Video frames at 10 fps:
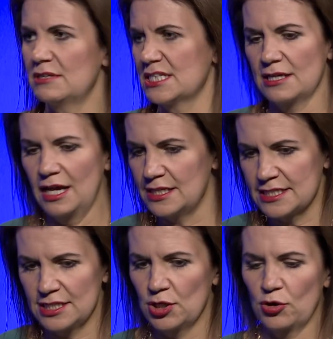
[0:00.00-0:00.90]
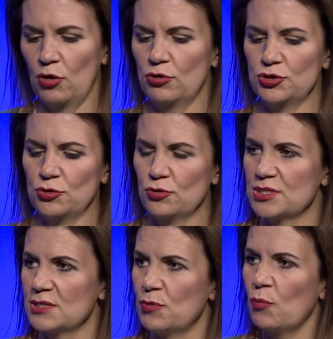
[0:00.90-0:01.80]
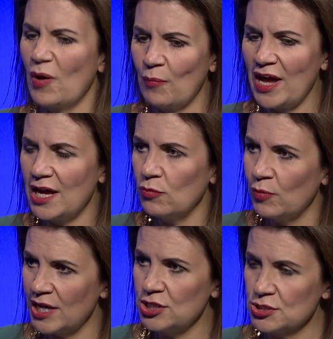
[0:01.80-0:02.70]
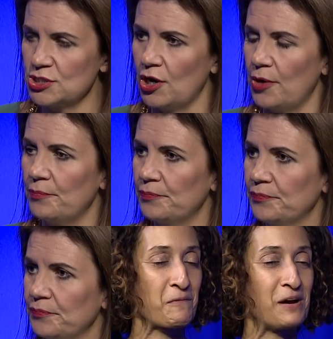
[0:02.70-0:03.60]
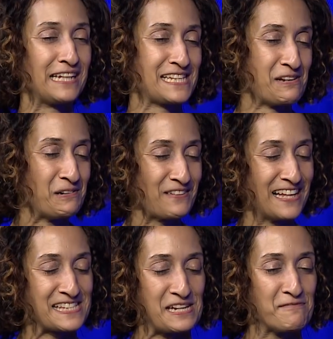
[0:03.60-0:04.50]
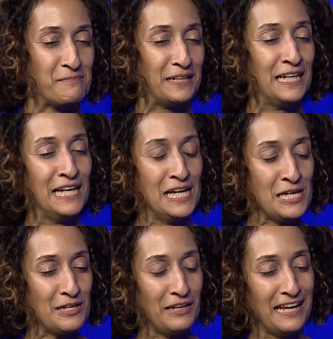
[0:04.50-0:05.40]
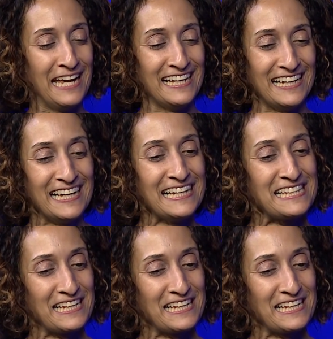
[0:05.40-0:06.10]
the silence in the corridors? Where do you start? Well, it's all of that stuff, but yeah.